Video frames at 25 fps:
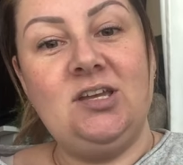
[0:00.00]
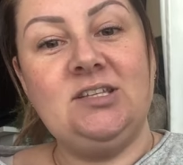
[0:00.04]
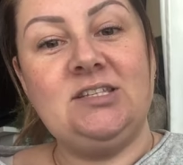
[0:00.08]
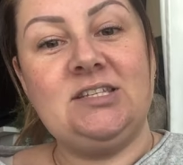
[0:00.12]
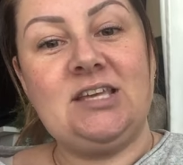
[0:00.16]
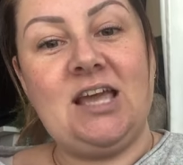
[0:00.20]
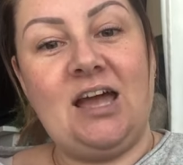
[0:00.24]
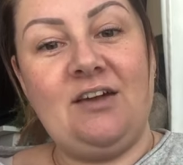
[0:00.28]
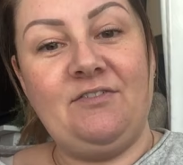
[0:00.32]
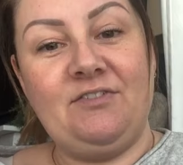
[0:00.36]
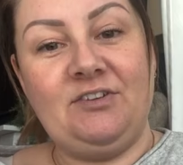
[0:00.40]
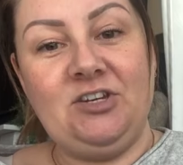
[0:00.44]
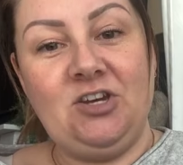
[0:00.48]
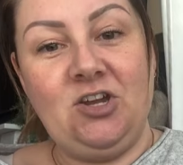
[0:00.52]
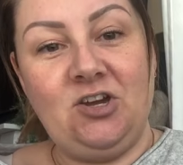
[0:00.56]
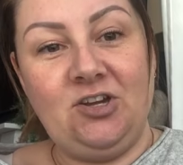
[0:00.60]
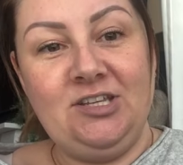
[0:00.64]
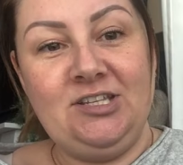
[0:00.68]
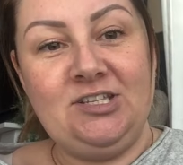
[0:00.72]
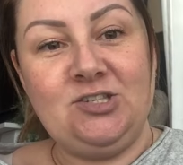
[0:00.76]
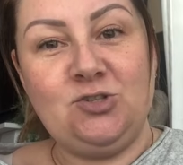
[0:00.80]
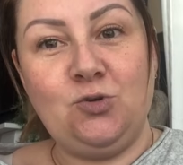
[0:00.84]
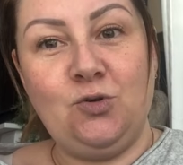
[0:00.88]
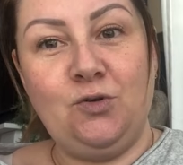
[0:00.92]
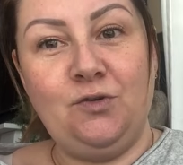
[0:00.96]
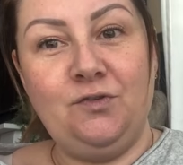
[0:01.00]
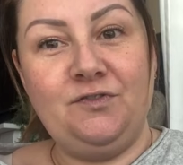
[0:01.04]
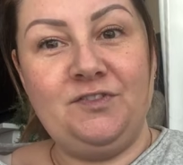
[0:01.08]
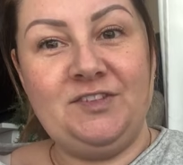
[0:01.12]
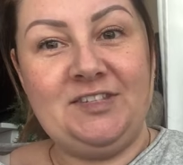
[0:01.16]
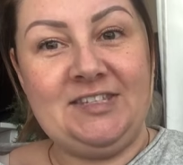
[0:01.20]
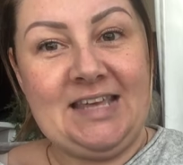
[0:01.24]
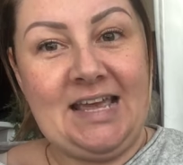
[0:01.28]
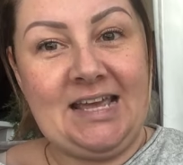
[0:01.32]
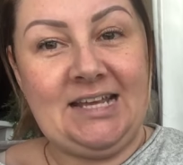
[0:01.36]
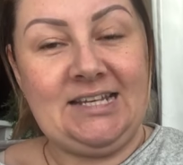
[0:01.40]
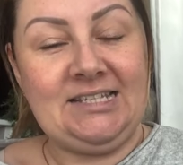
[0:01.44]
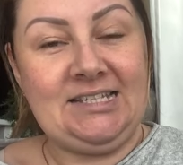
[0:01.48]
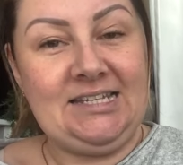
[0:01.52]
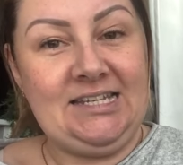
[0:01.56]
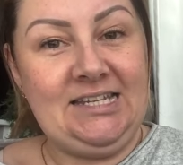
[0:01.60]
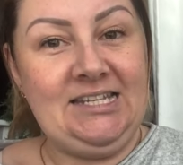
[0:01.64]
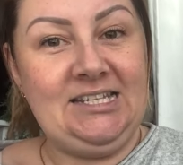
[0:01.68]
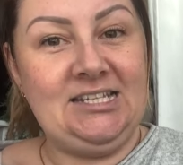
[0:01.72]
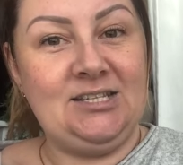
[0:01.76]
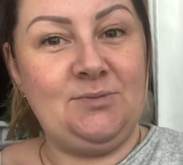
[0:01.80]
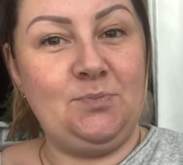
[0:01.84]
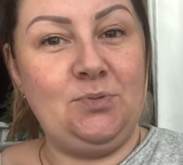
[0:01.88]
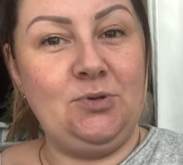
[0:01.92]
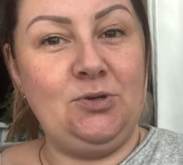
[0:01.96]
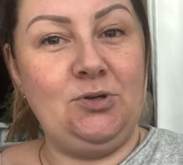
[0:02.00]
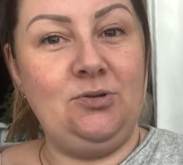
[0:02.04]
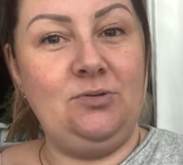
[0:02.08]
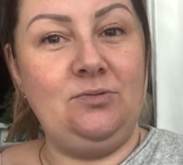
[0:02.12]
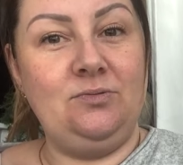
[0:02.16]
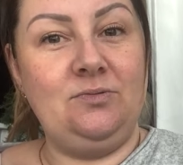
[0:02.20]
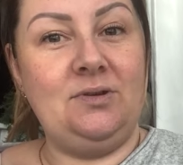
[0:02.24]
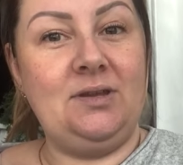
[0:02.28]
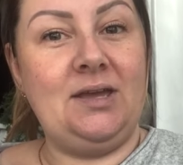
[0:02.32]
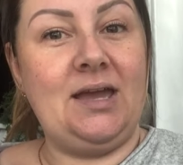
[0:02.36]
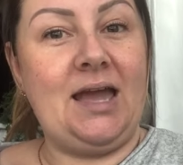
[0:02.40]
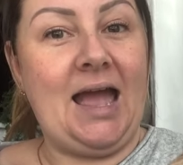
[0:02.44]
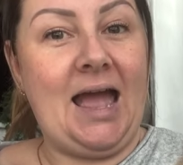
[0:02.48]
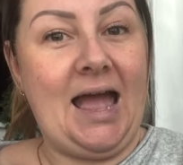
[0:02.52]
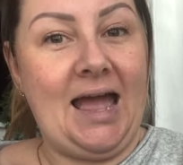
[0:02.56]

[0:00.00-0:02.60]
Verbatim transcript: to have a nice sort of set teaspoon